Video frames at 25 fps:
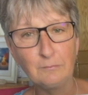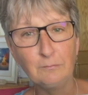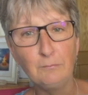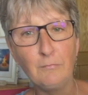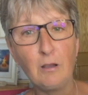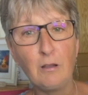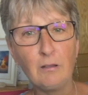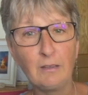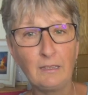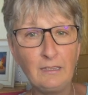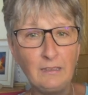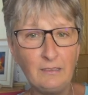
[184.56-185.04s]

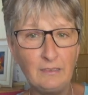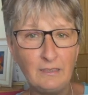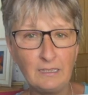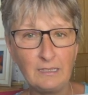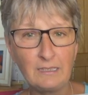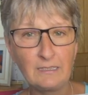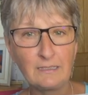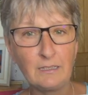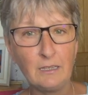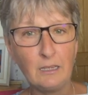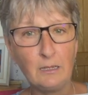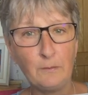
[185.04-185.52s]
marking
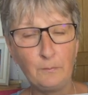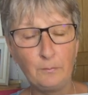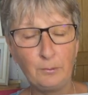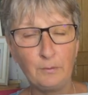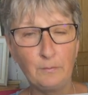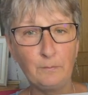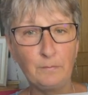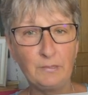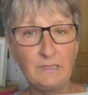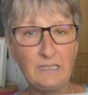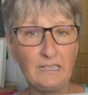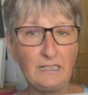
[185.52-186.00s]
things up
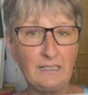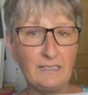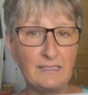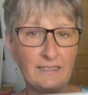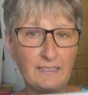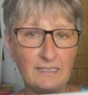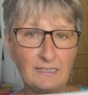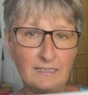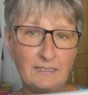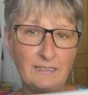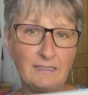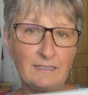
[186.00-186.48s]
and particular
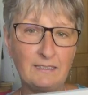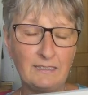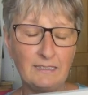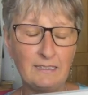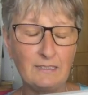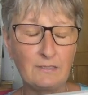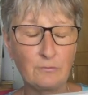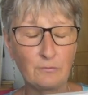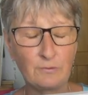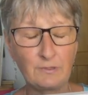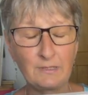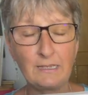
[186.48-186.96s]

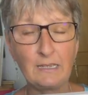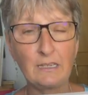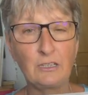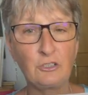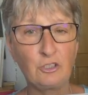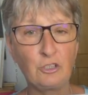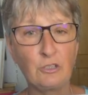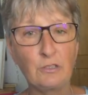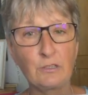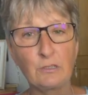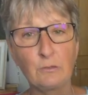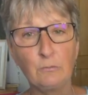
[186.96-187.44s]
sentences or
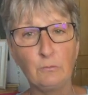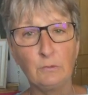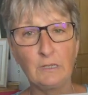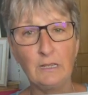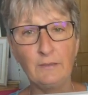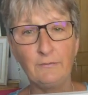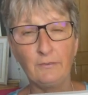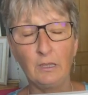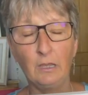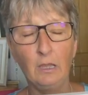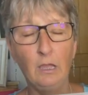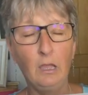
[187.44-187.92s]
sections or
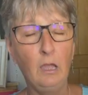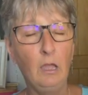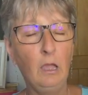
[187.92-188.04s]
whatever.